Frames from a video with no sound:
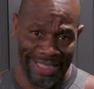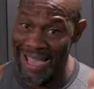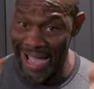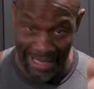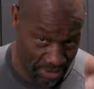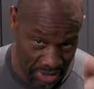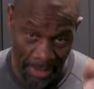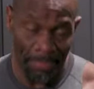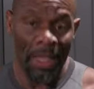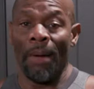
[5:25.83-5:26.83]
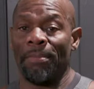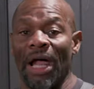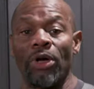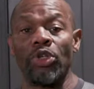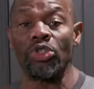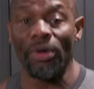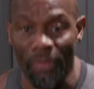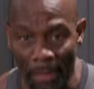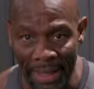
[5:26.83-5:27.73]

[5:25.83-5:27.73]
not. But I'll use them for